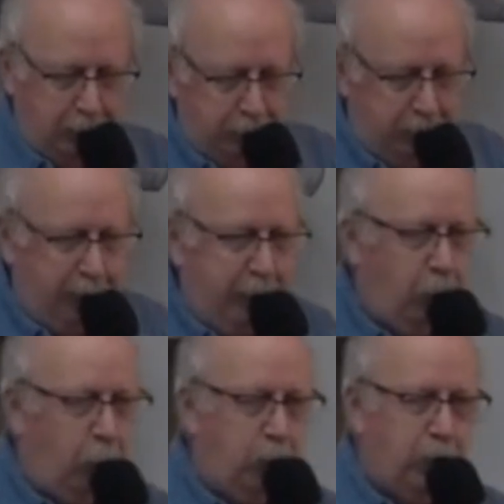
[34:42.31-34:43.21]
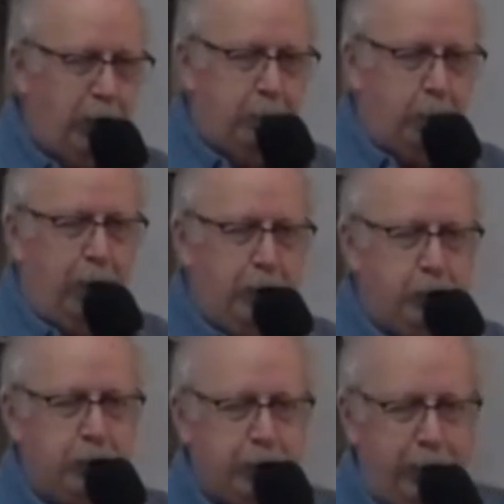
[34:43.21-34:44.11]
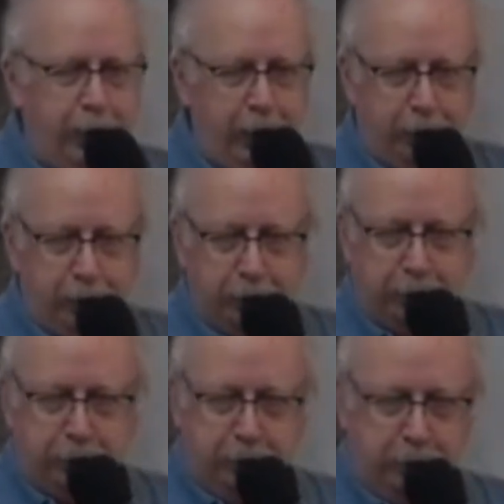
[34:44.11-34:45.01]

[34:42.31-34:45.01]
take hold of that precious hand as